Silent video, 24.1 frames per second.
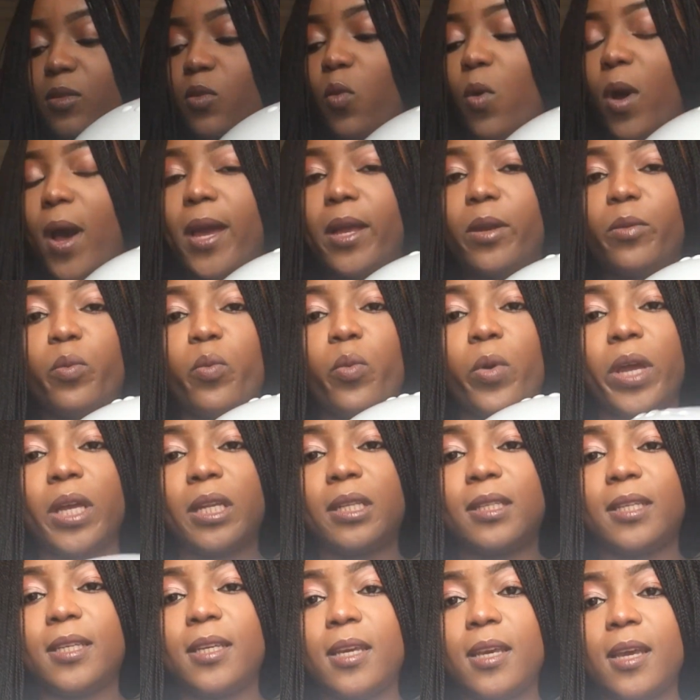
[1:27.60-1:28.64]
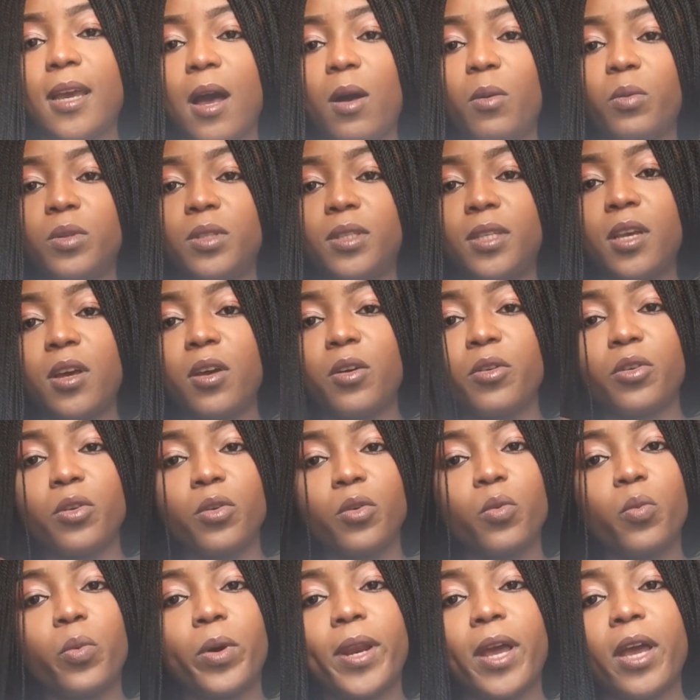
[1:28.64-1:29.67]
quite weighty. I will tell
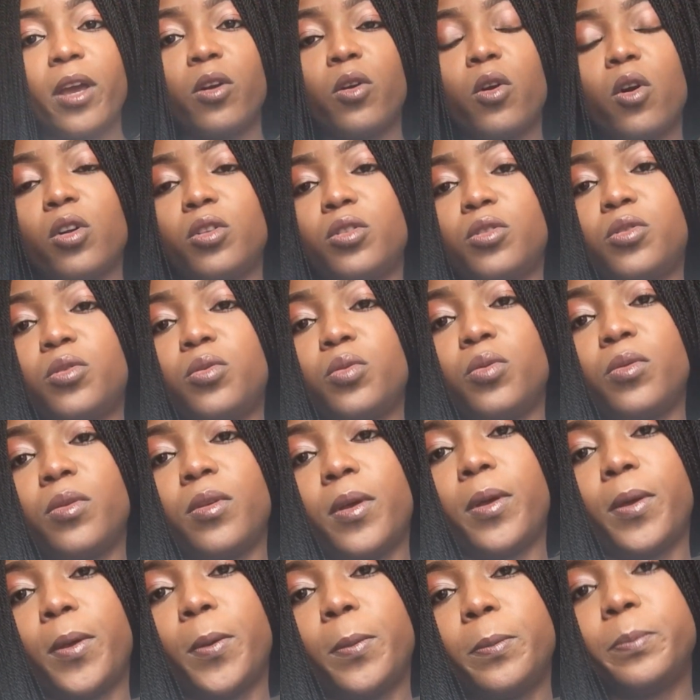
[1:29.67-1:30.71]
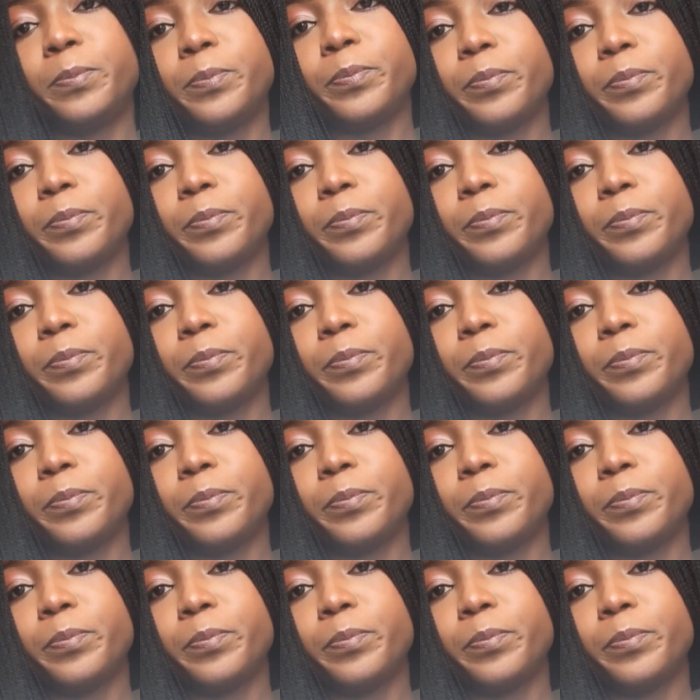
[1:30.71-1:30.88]
you, when I got to the